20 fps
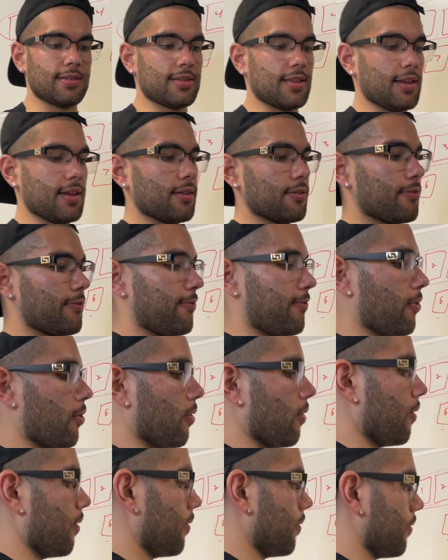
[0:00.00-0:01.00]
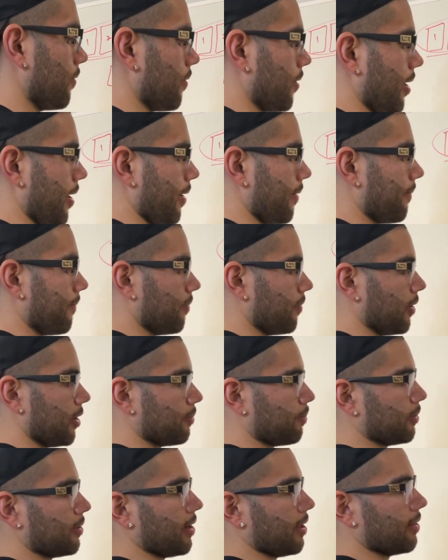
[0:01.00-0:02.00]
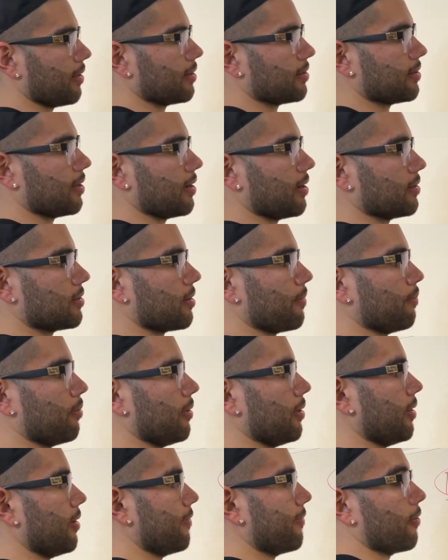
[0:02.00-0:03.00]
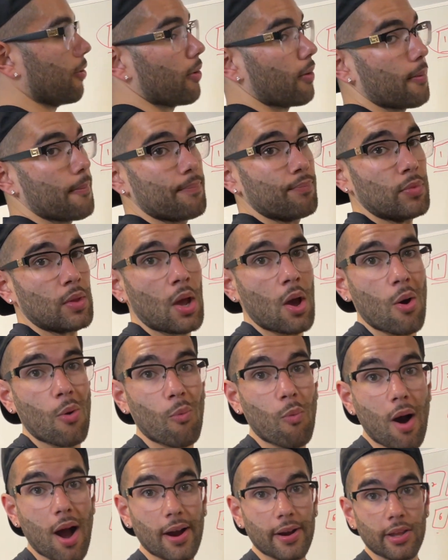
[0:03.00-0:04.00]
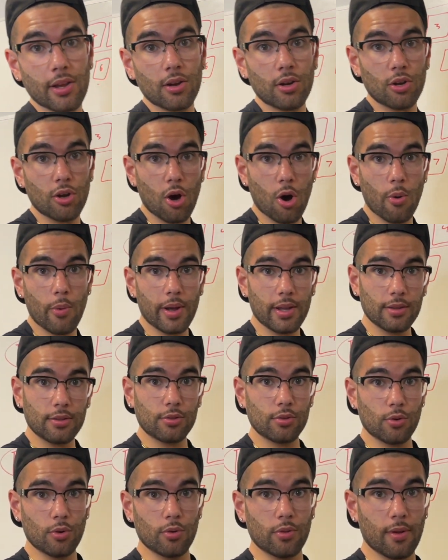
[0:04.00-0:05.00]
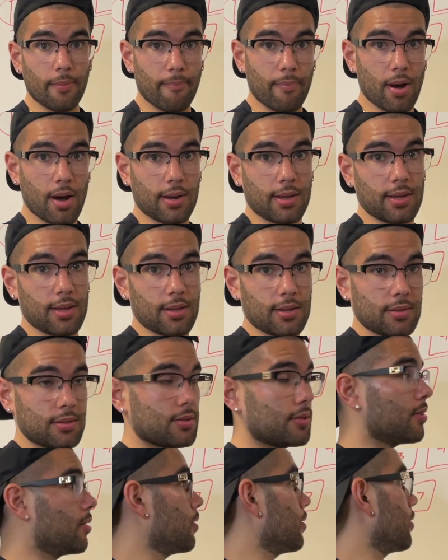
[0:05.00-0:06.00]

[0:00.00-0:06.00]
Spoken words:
thing is full, right? Let's pretend this thing is completely full. While you're going through the buckets,